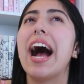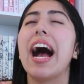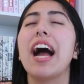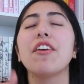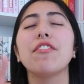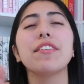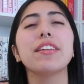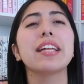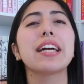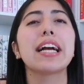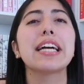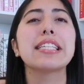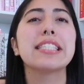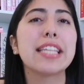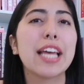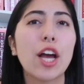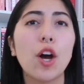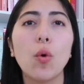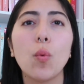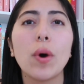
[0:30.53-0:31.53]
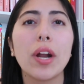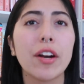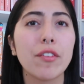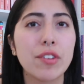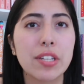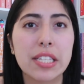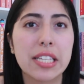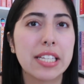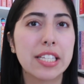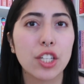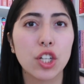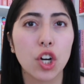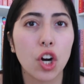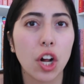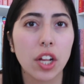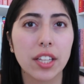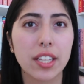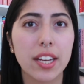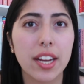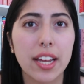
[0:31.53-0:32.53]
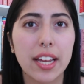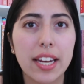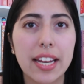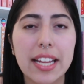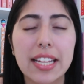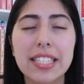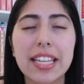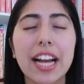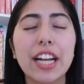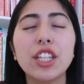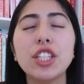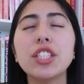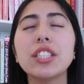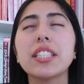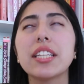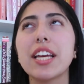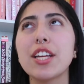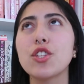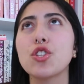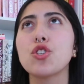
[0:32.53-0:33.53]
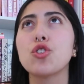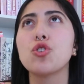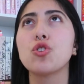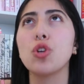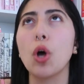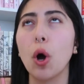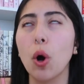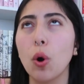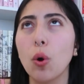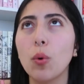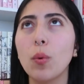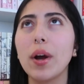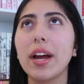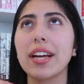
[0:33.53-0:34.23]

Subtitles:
I feel like I say it whatever season or holiday it is. I just get so